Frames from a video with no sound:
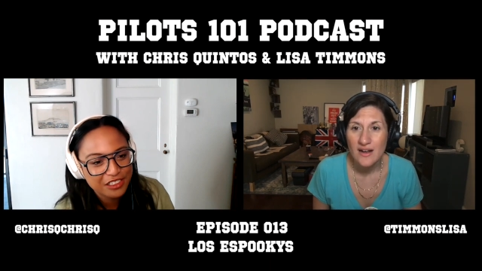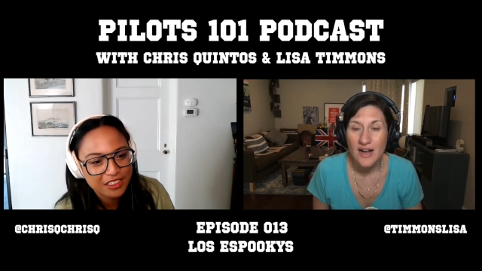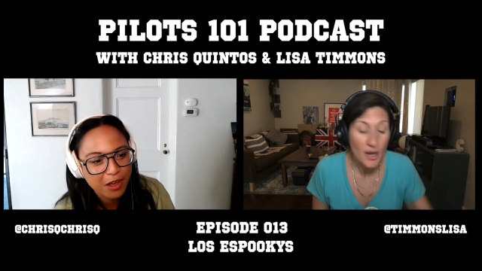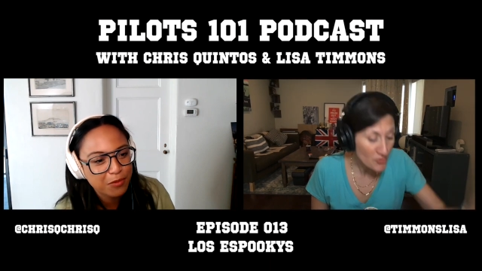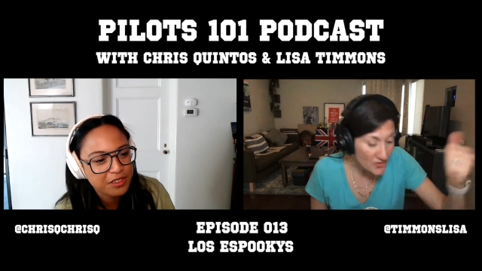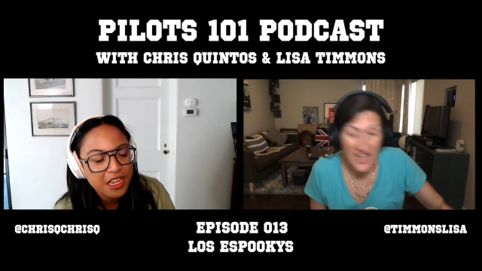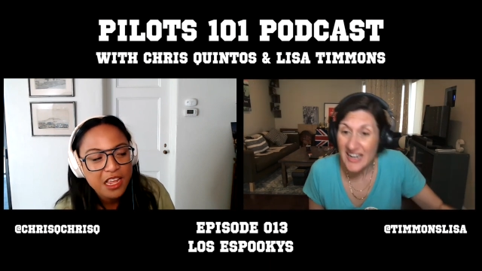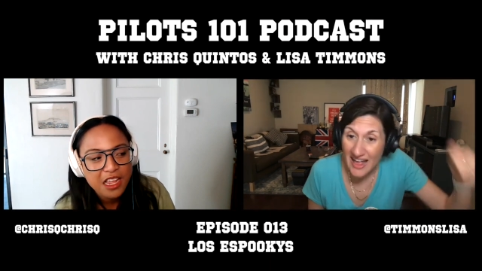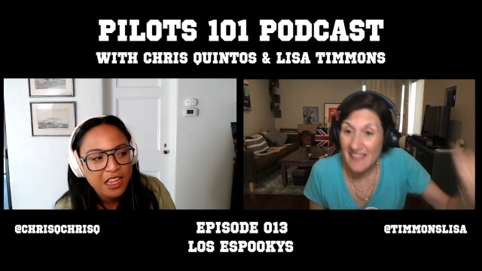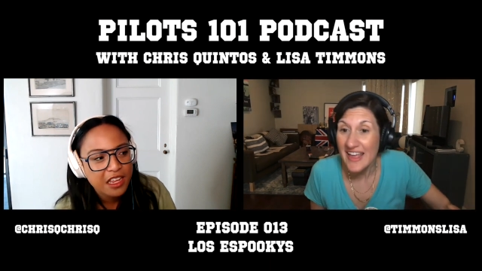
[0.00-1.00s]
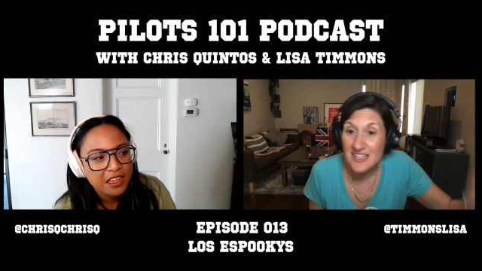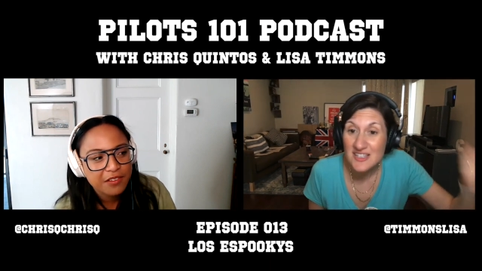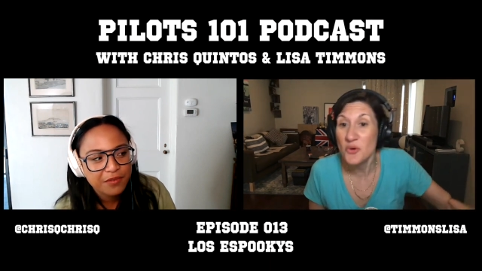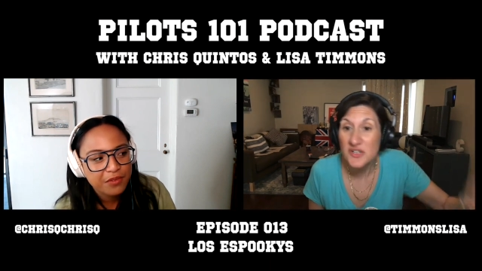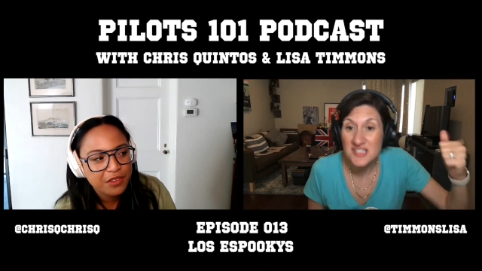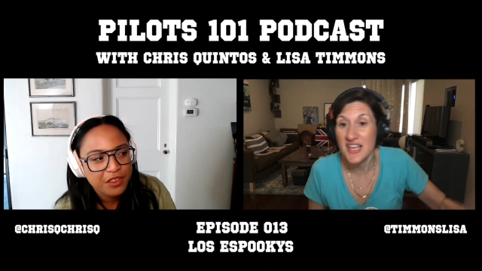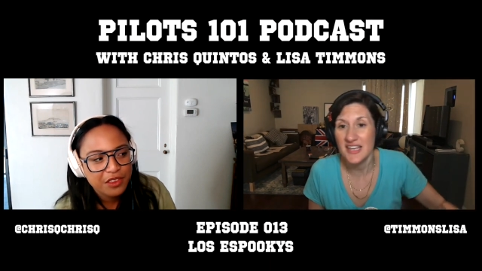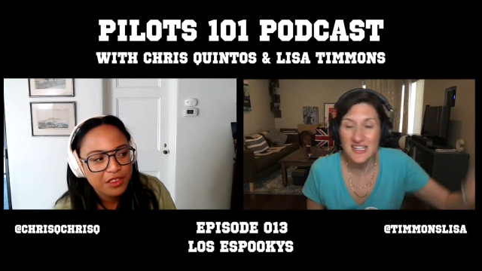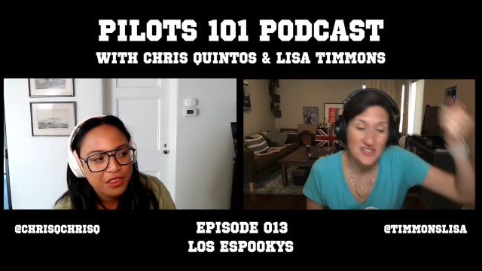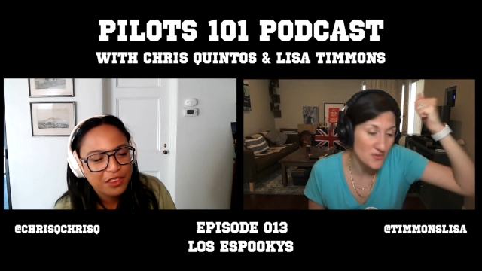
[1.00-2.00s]
Speaker 1: That a brunette
Speaker 2: was, Alanis
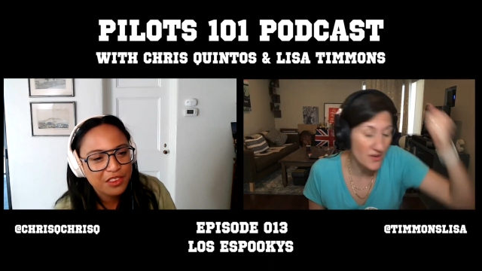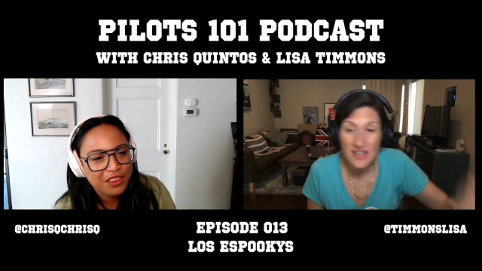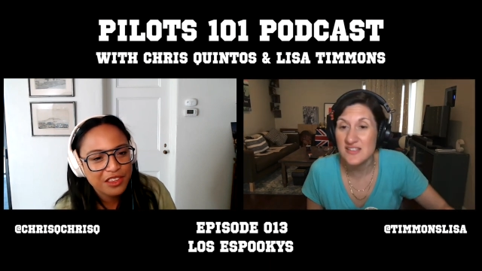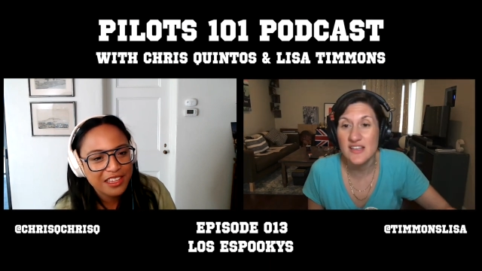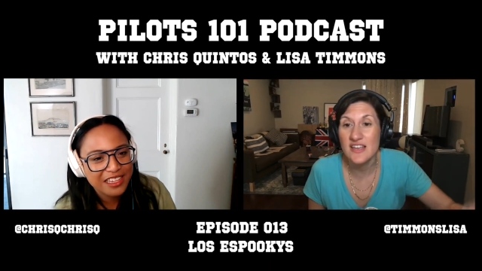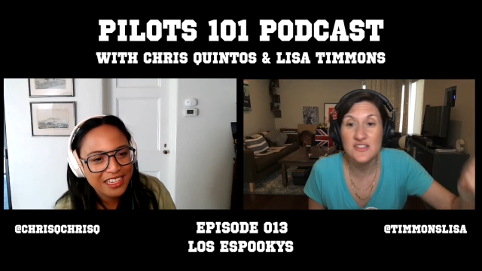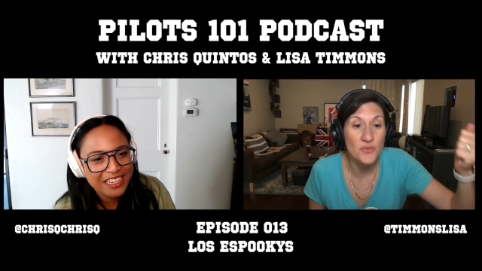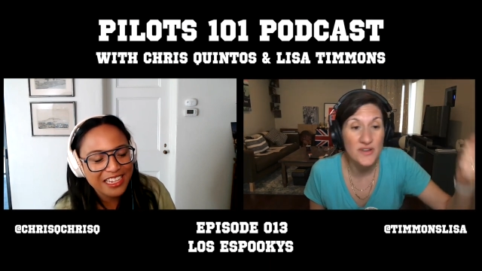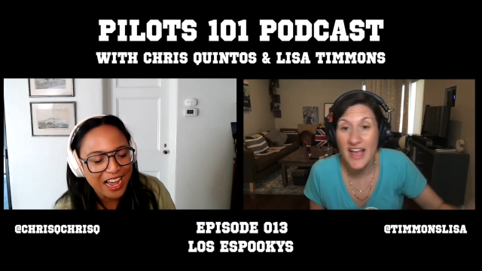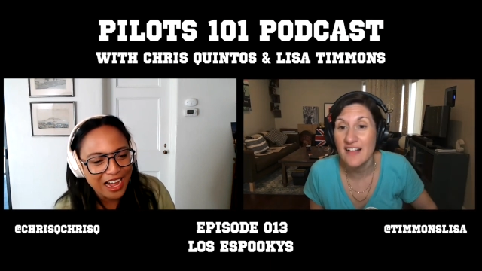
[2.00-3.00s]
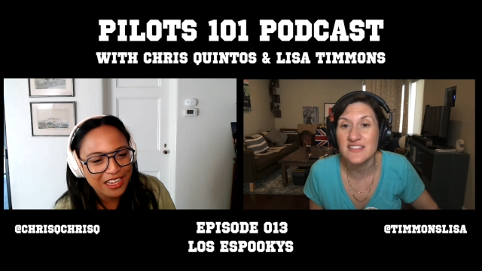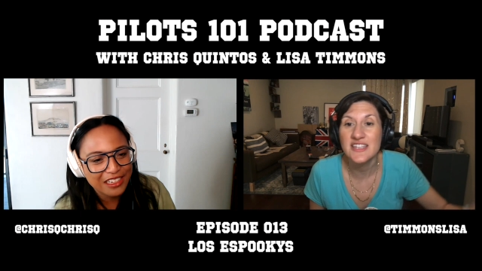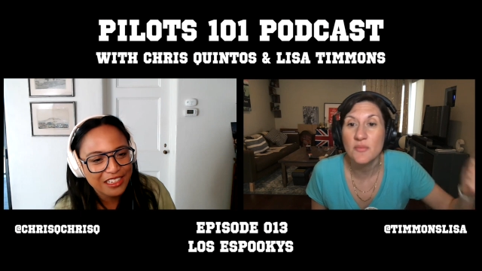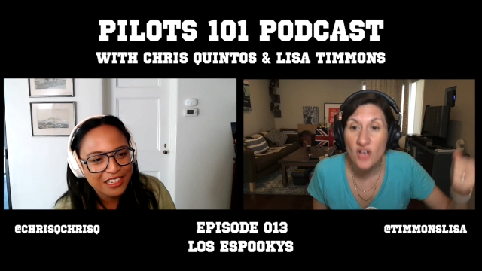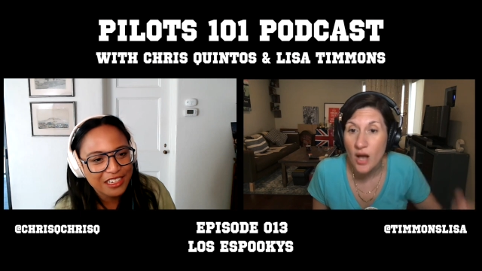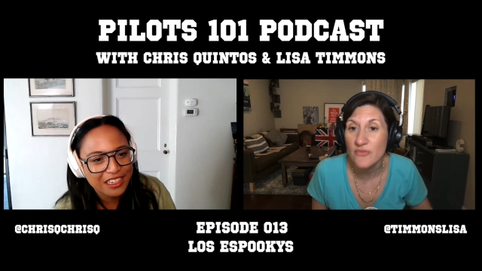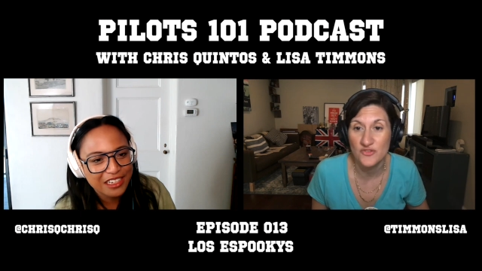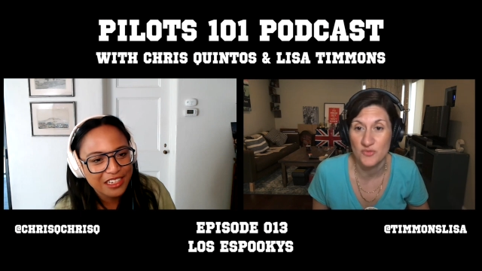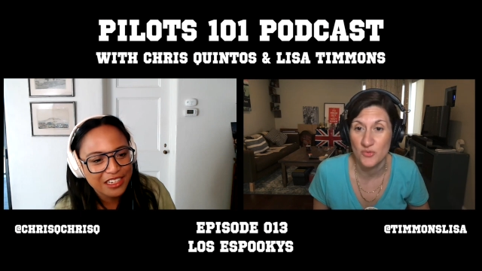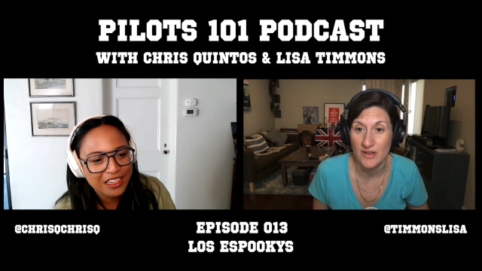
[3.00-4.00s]
Morissette is is is a reality yeah. I'm
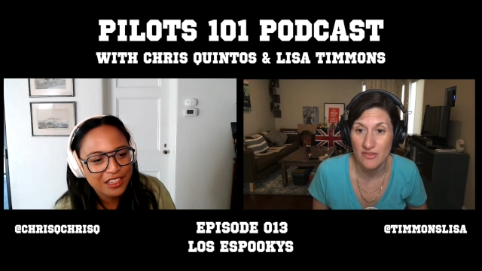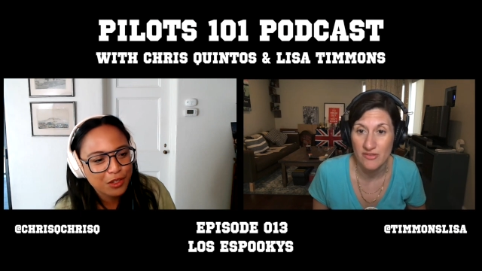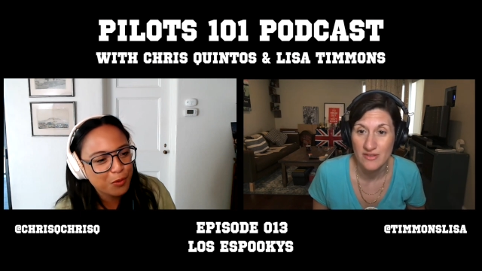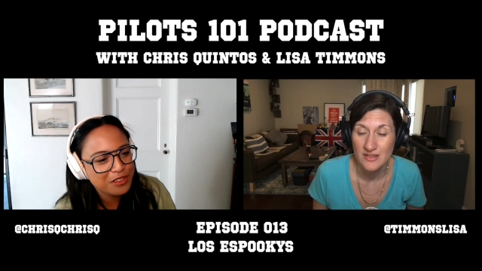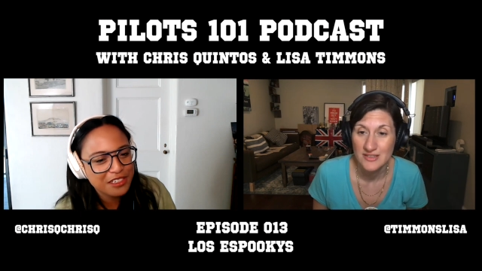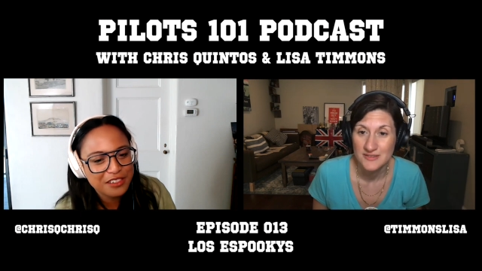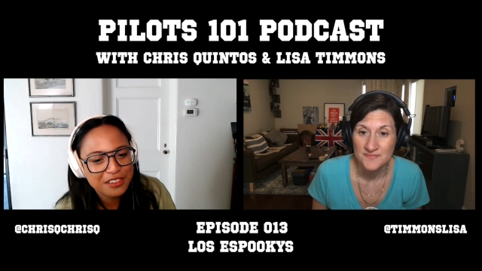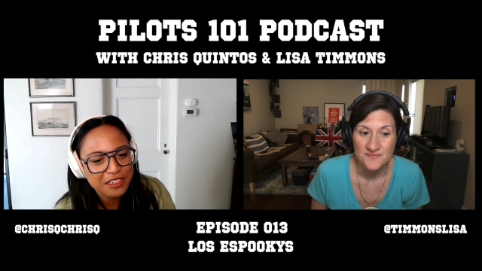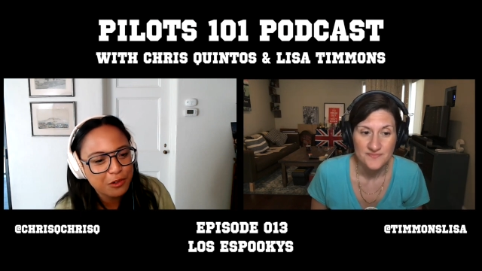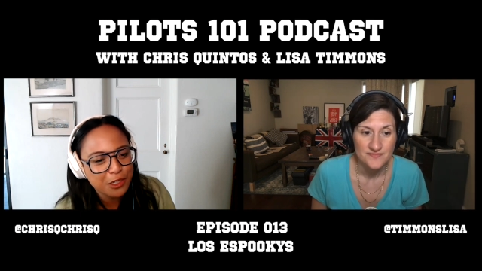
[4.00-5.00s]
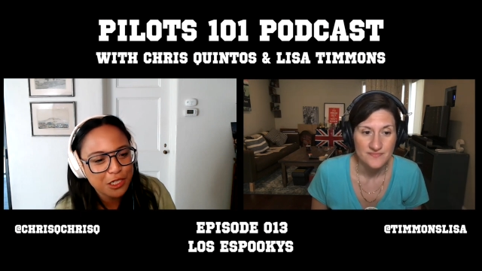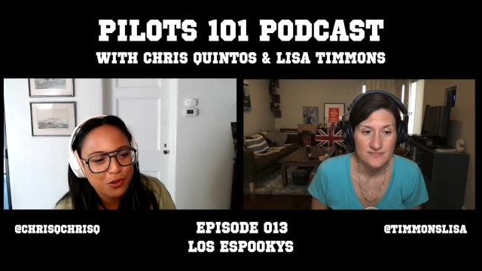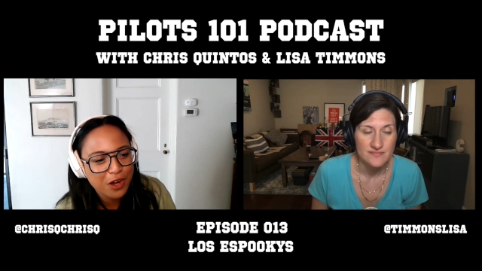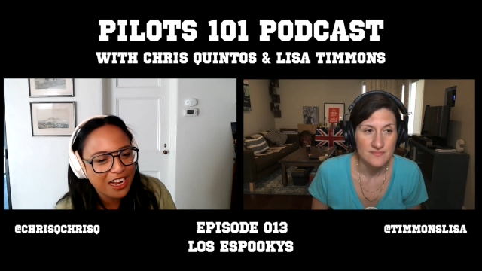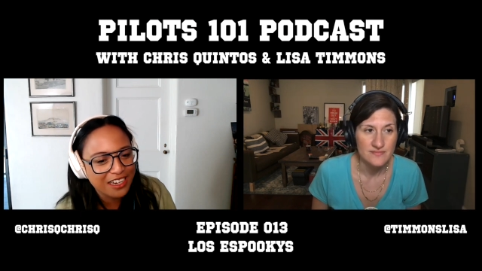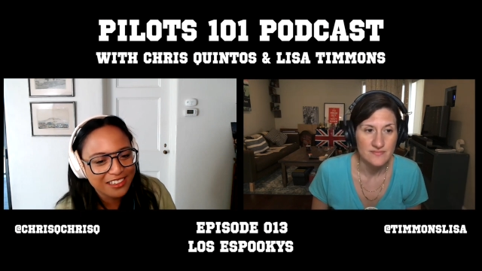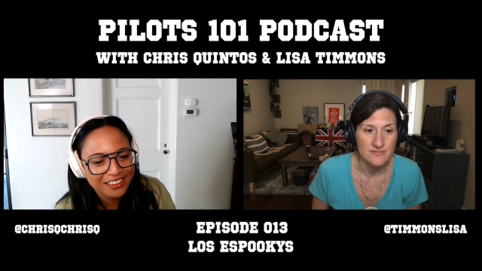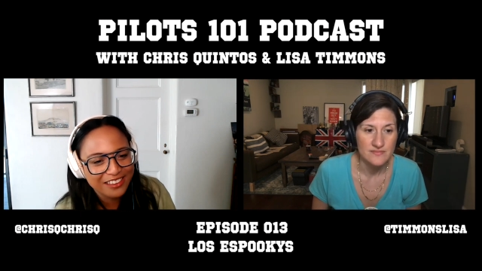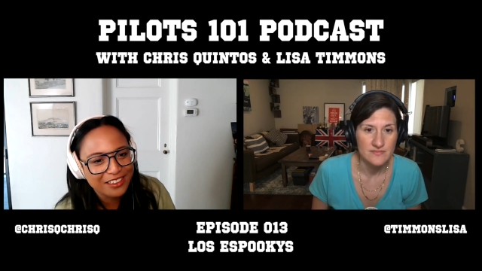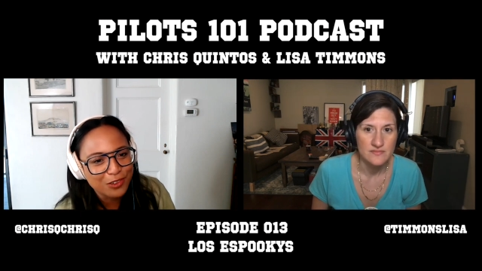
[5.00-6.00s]
comfortable with.
Speaker 1: There wasn't a secret track
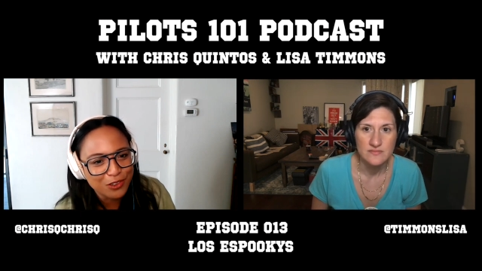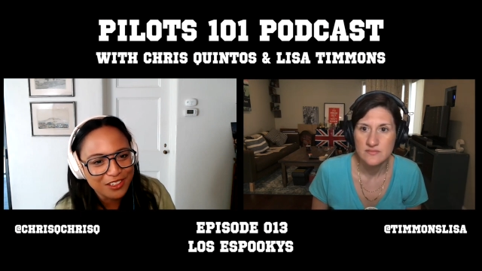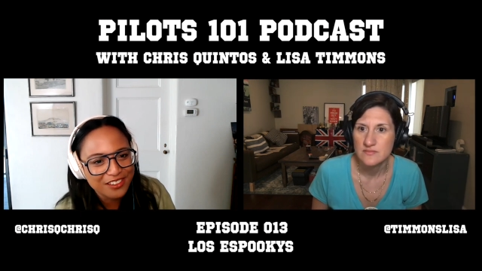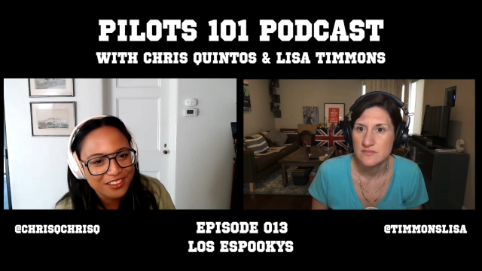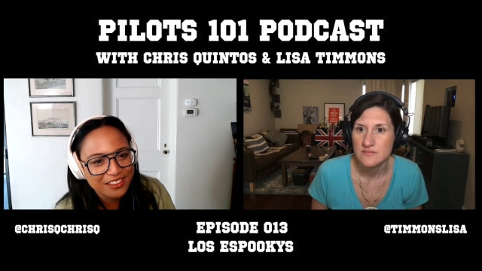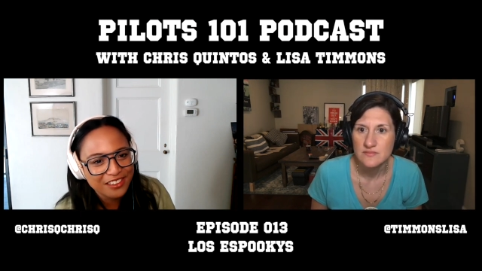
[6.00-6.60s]
that told us.